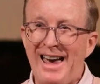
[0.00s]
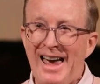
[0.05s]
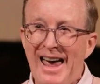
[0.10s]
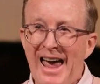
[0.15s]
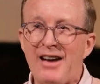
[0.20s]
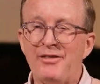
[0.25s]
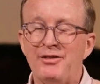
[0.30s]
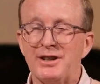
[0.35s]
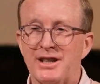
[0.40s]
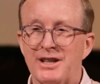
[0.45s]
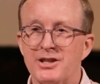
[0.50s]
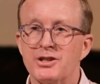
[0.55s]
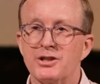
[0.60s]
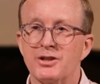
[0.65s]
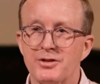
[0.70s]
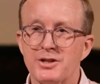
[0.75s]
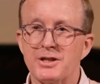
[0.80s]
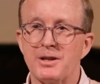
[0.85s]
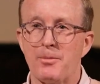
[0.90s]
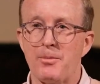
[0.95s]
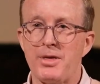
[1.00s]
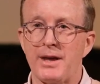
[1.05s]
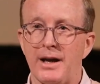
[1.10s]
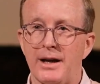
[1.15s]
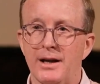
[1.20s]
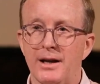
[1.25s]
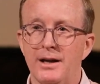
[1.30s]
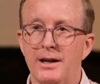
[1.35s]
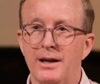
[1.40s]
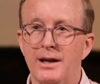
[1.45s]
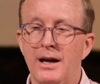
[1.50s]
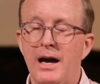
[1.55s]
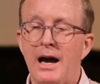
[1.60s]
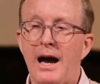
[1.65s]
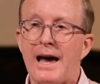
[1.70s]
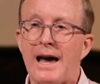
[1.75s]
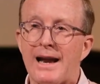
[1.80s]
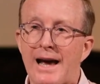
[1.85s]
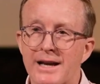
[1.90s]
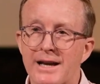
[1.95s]
evidence of something
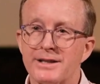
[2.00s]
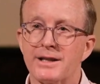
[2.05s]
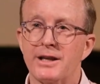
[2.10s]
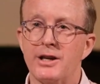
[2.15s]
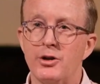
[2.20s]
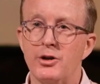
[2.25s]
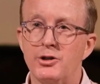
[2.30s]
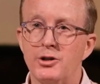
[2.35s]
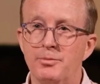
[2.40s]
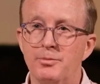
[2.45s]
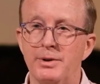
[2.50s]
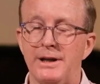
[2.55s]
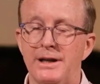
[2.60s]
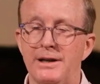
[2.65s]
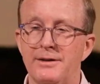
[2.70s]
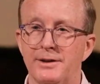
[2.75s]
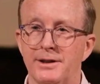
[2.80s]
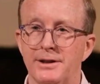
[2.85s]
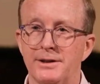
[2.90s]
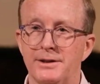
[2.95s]
and asking you to believe it.